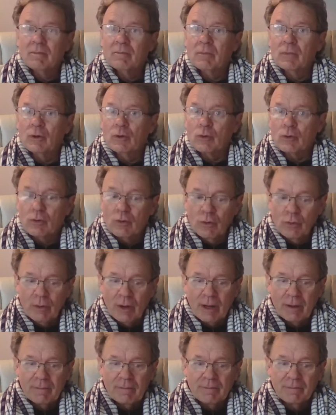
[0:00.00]

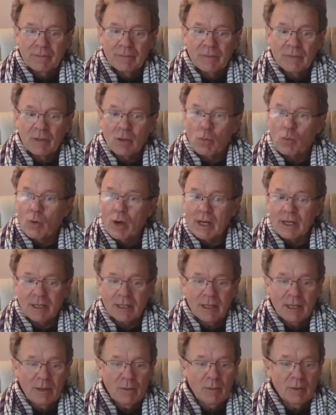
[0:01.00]
Manukura, the white
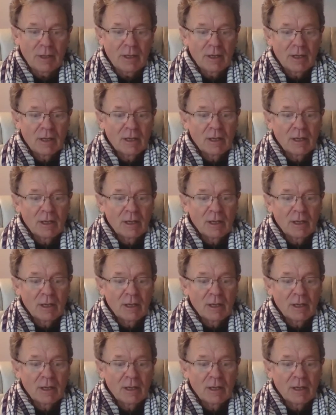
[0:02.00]
kiwi,